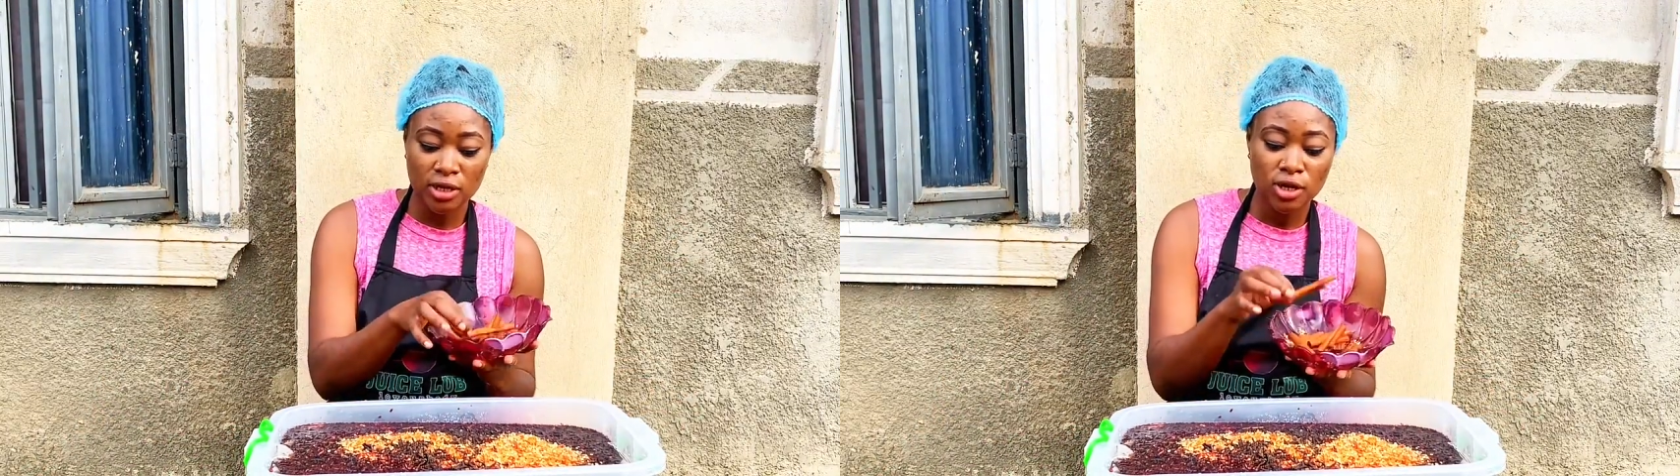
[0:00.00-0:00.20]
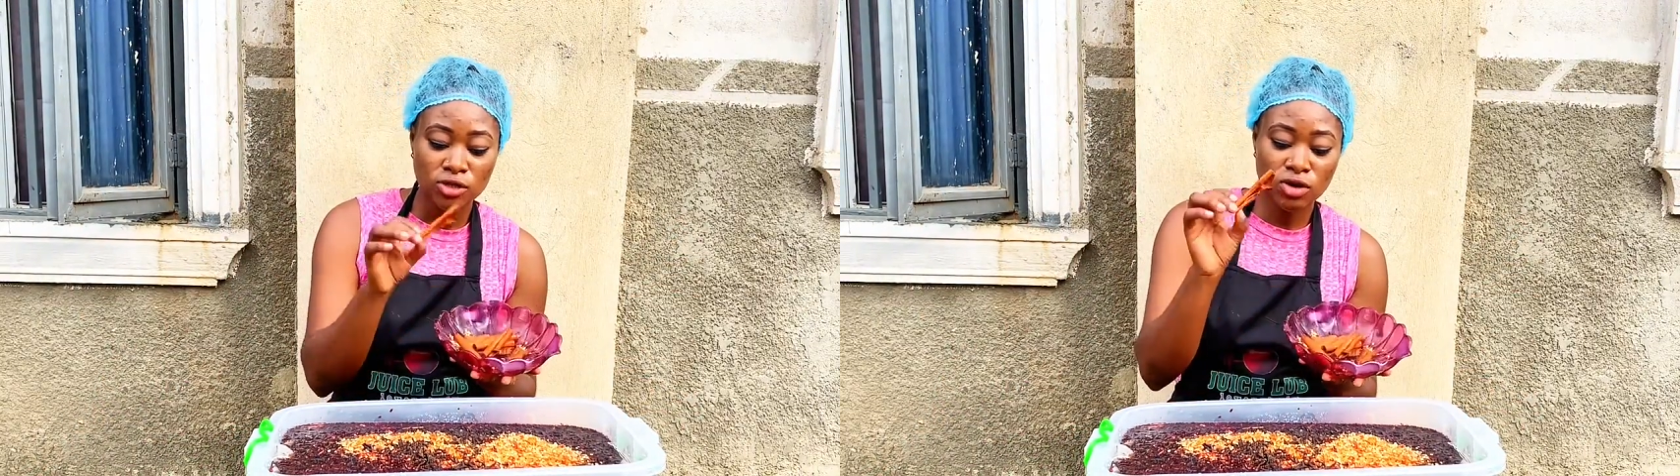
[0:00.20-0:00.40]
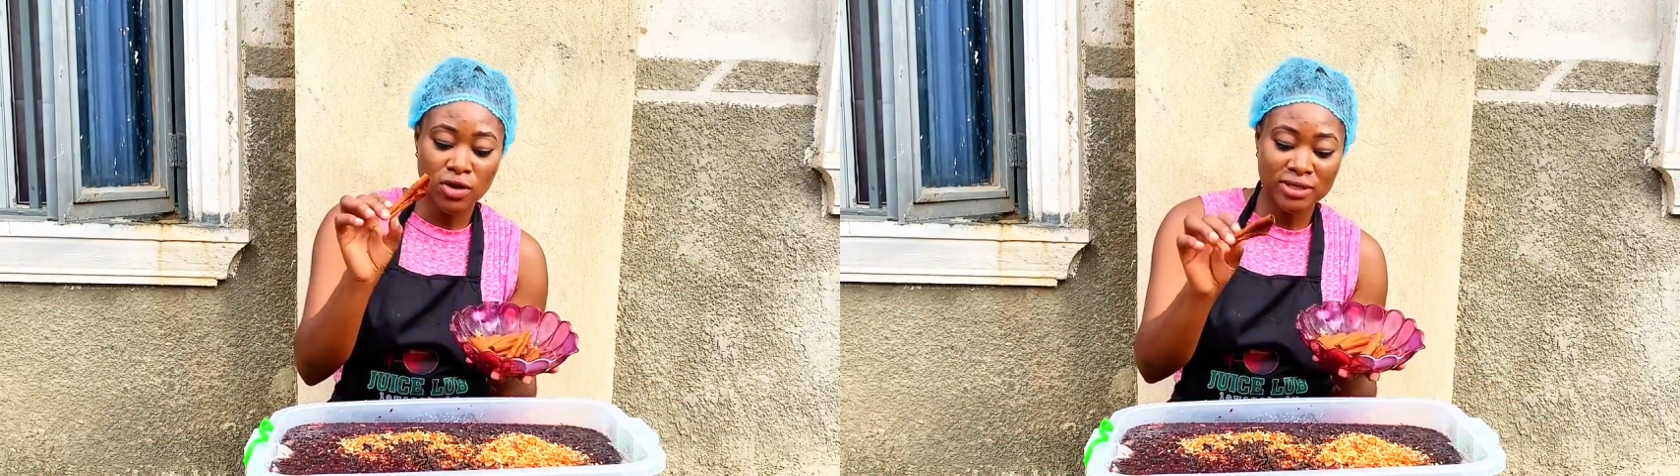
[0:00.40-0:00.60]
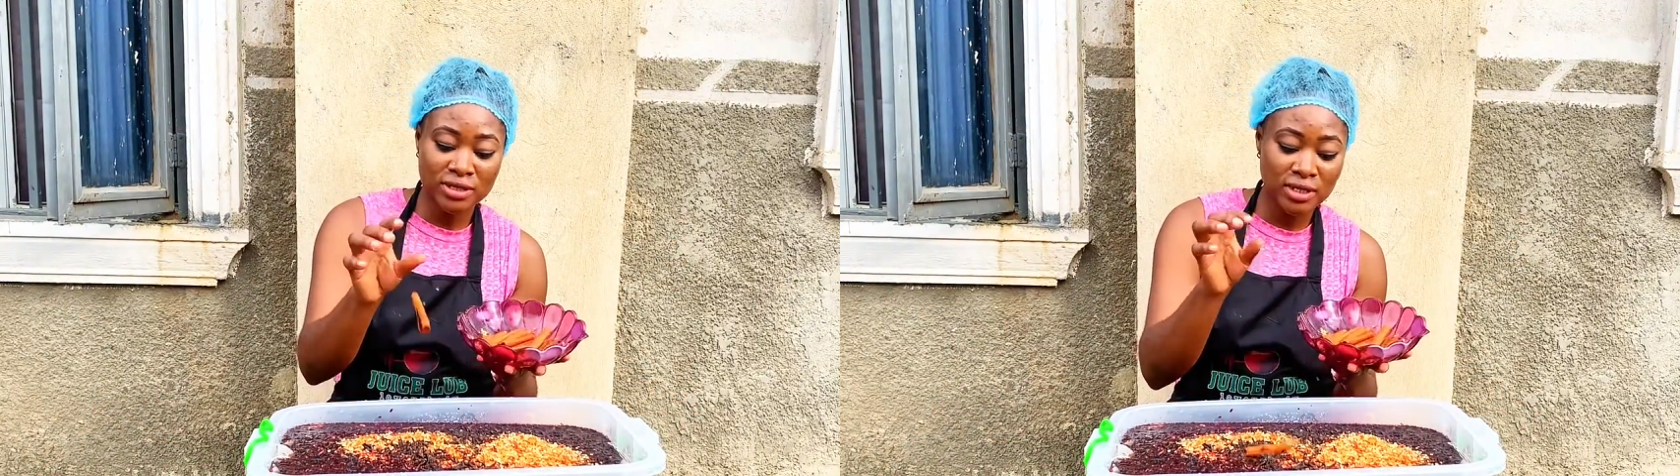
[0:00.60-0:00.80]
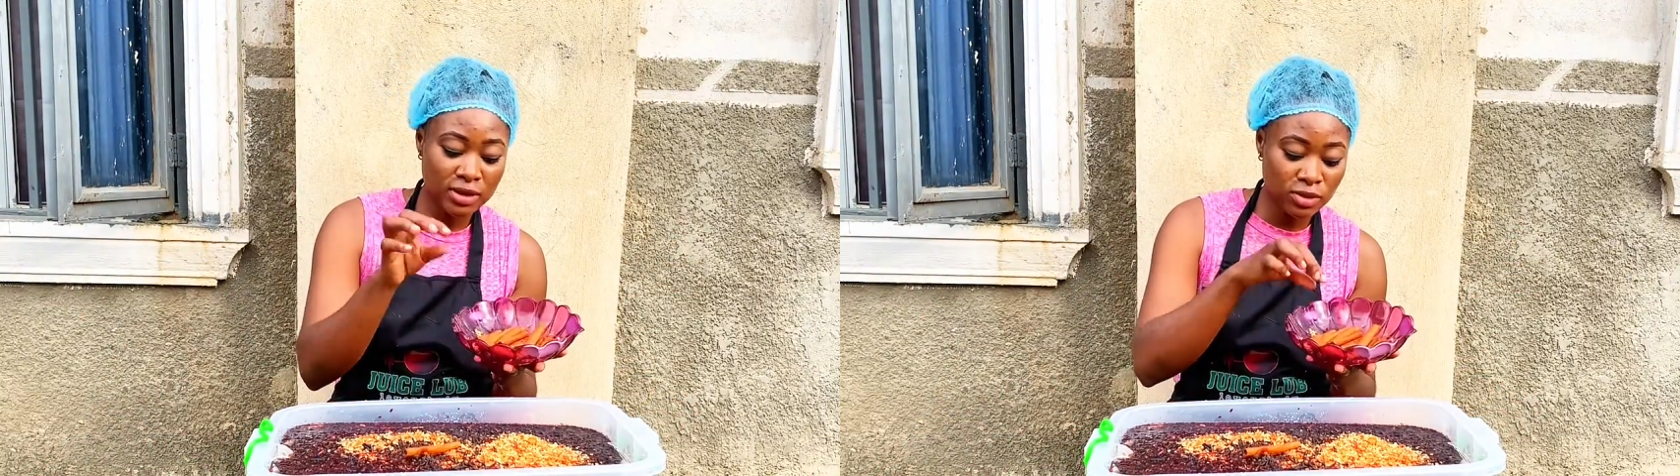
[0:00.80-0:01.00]
So our
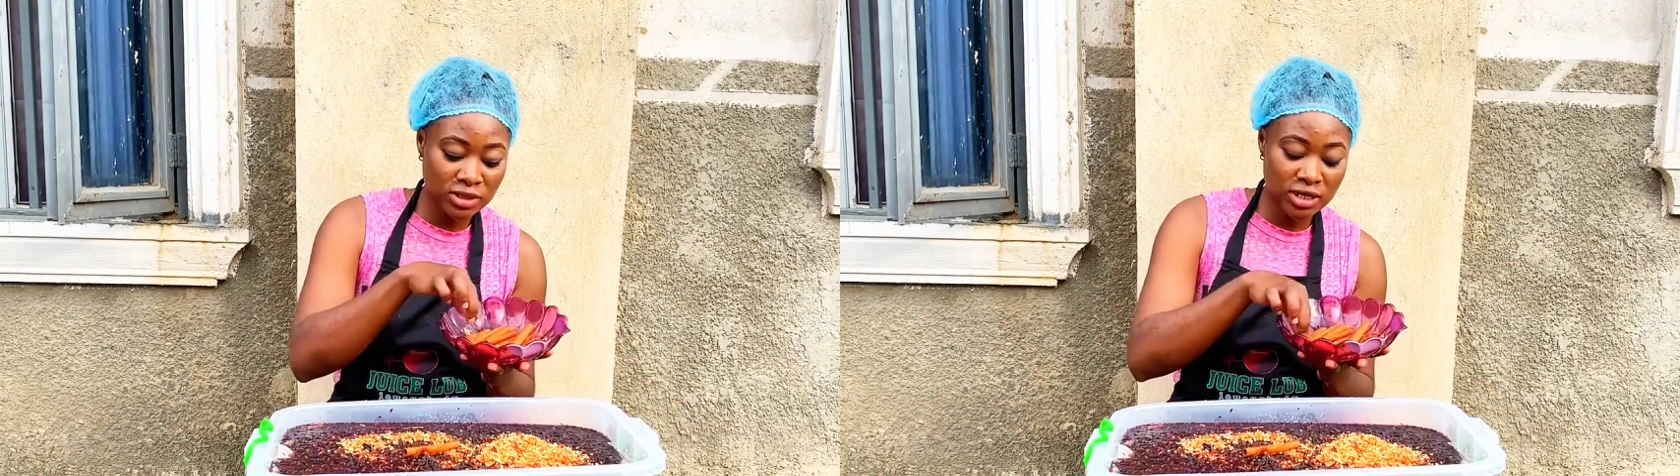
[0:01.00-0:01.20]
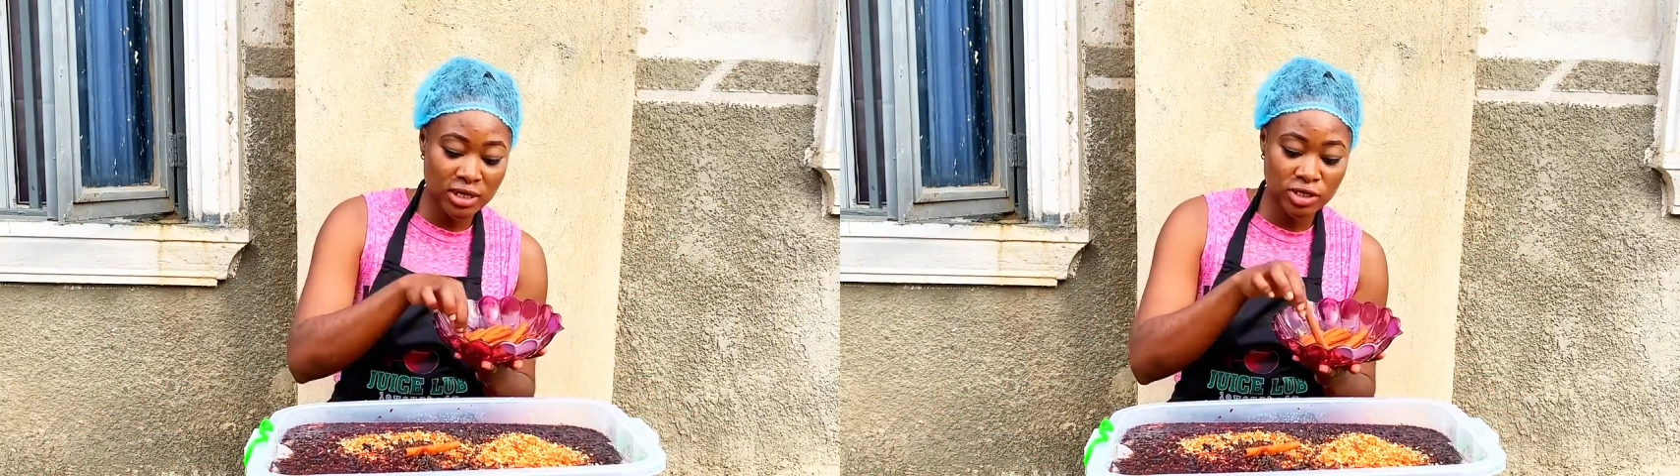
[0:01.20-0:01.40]
cinnamon stick is